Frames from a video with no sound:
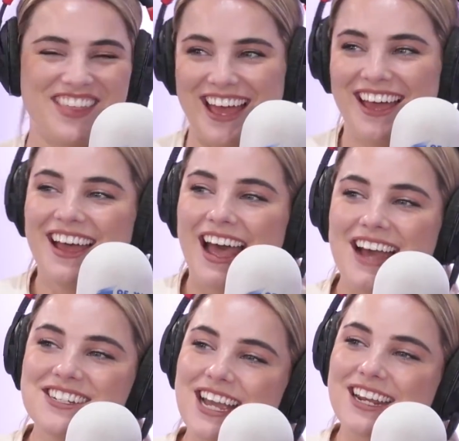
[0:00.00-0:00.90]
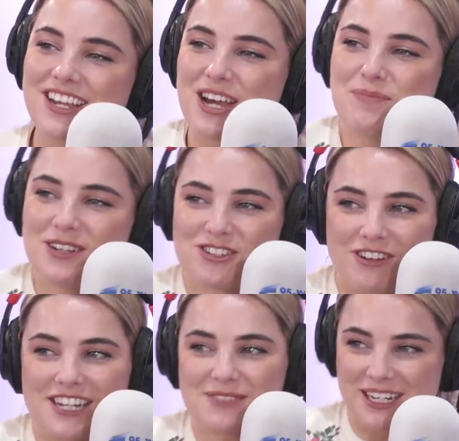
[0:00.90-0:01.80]
that. Had you had a couple of
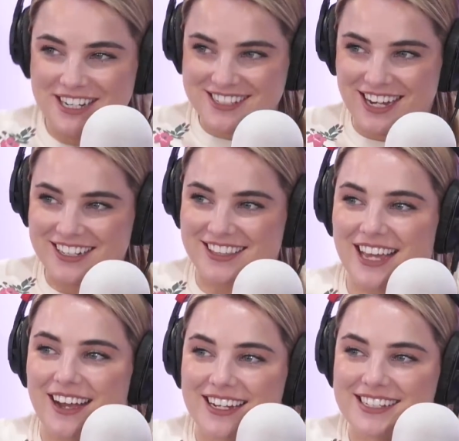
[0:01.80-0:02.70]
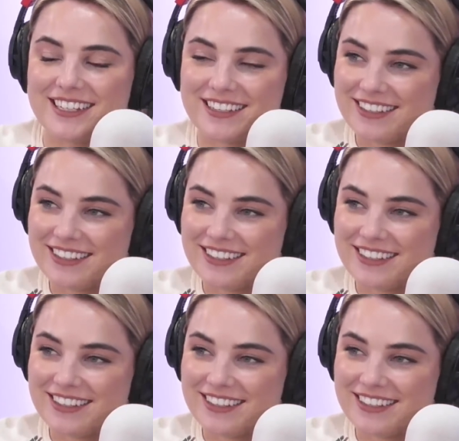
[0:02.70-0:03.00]
drinks when you decided that idea?